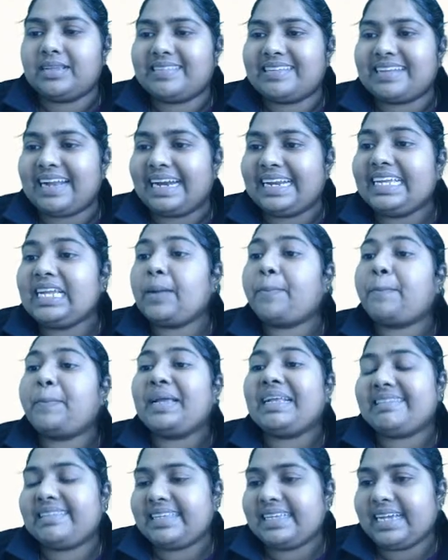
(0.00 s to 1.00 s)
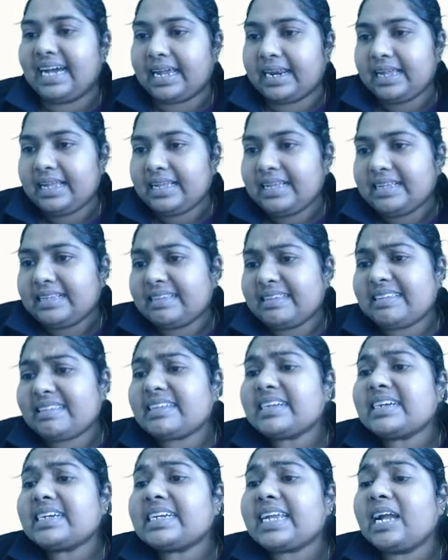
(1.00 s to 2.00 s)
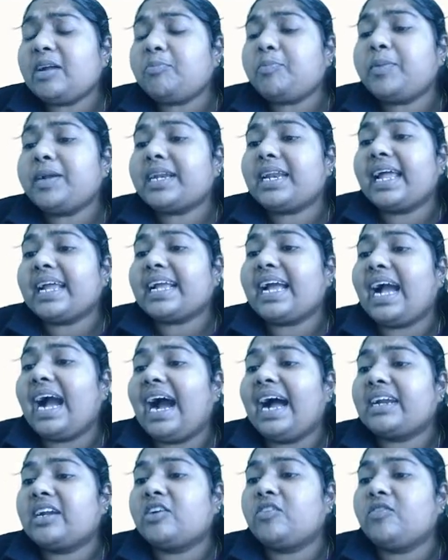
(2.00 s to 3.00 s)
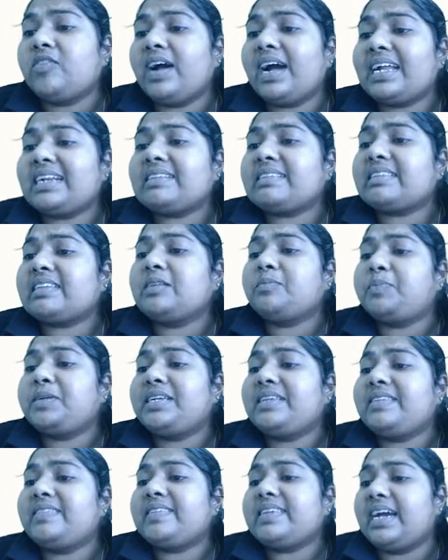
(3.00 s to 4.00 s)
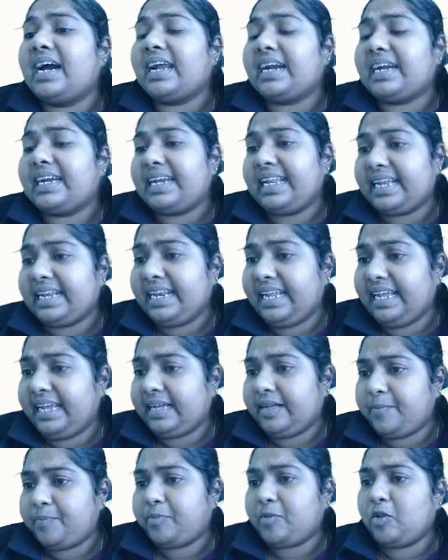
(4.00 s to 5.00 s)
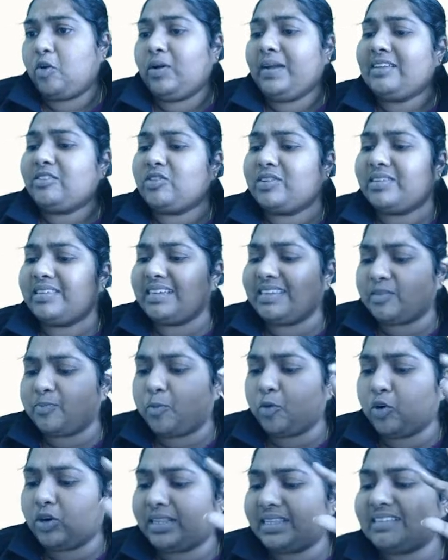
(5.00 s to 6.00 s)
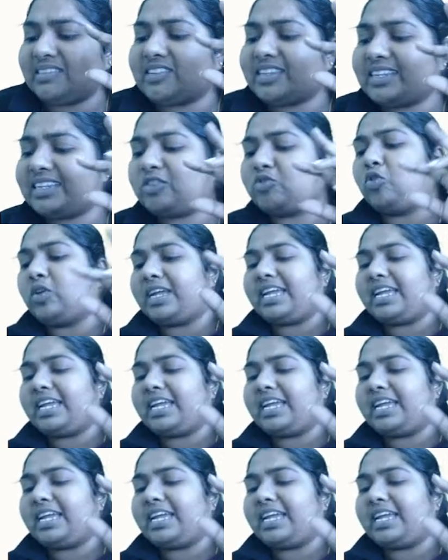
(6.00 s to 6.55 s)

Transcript: studying PCR, just type it like advanced PCR technique. Okay, so just put these 2